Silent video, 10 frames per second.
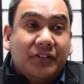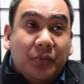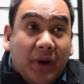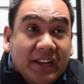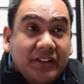
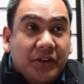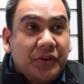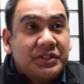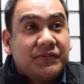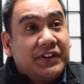One
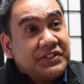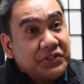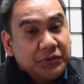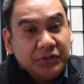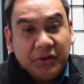dose
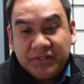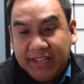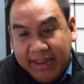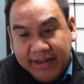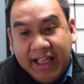versus two dose,
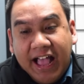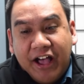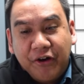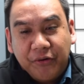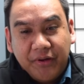and
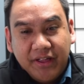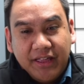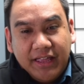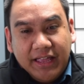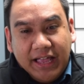how
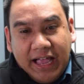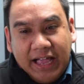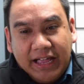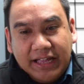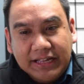
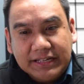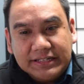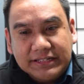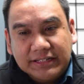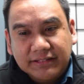
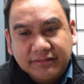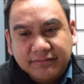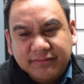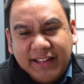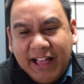
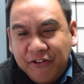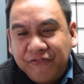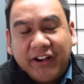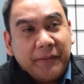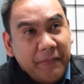
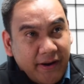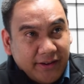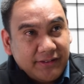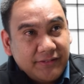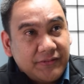far
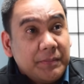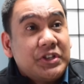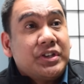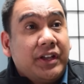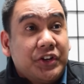apart from
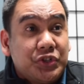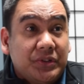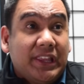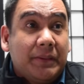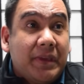each other
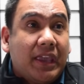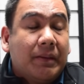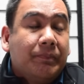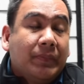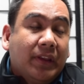should they
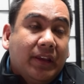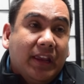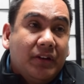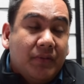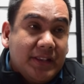be.
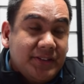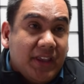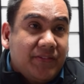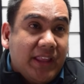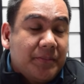And once
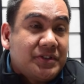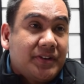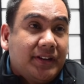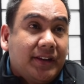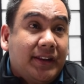you have
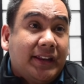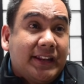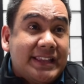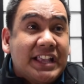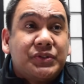demonstrated that
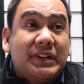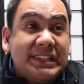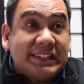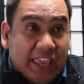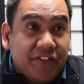it's
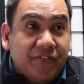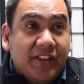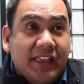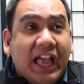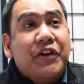actually safe,
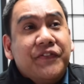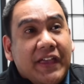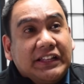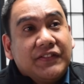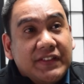how
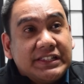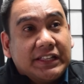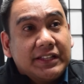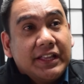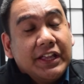effective is
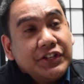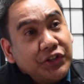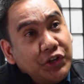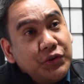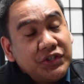it?
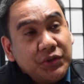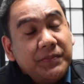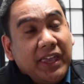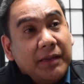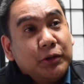So you should
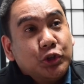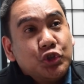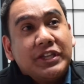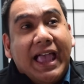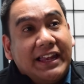be able to
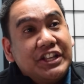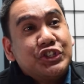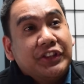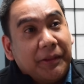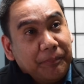
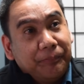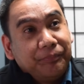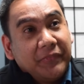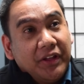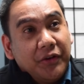challenge them
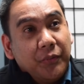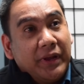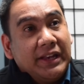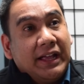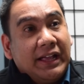with